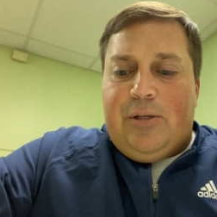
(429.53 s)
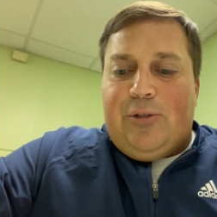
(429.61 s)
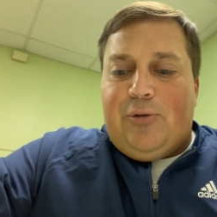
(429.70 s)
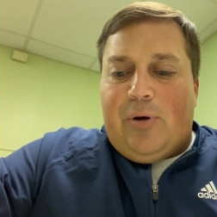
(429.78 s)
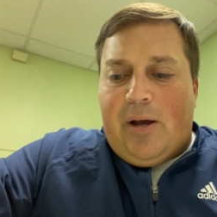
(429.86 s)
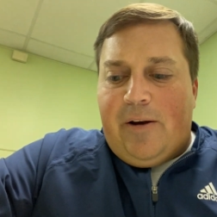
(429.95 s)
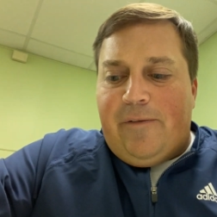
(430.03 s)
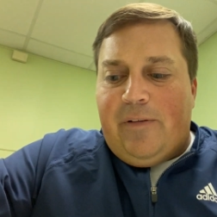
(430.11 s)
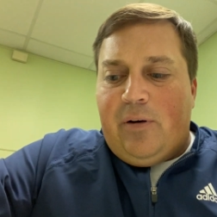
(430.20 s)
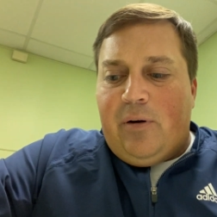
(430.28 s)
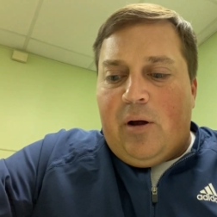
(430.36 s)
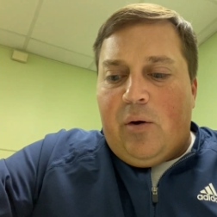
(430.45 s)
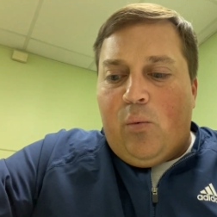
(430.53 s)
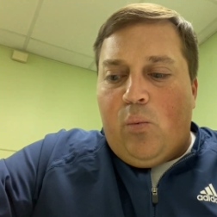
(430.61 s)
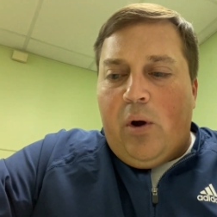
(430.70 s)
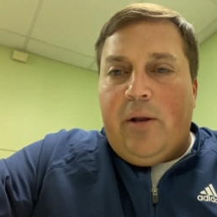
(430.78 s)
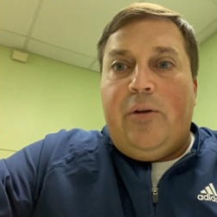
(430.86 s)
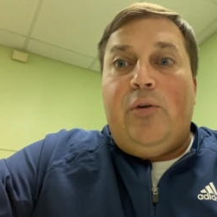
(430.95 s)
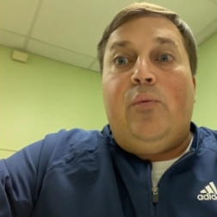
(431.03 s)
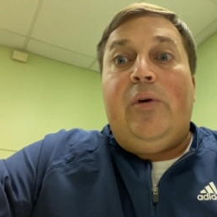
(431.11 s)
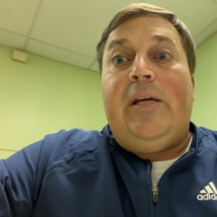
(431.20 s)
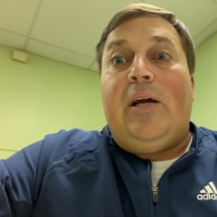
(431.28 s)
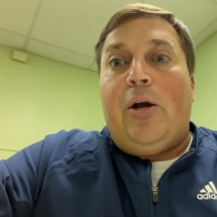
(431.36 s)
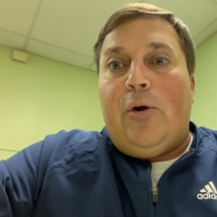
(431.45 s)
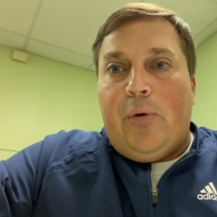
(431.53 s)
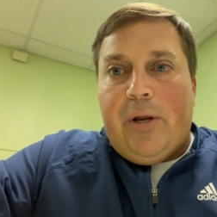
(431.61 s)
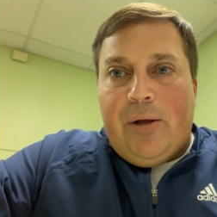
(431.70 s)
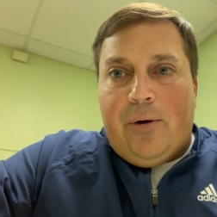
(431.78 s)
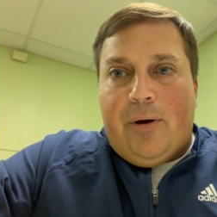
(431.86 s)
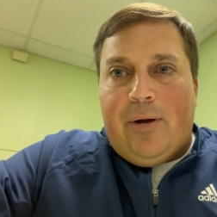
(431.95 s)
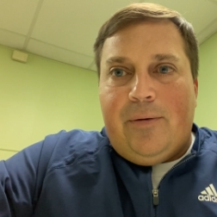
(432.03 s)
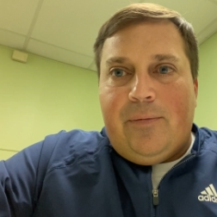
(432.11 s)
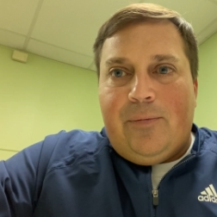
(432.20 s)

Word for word: try to figure out what do we agree on?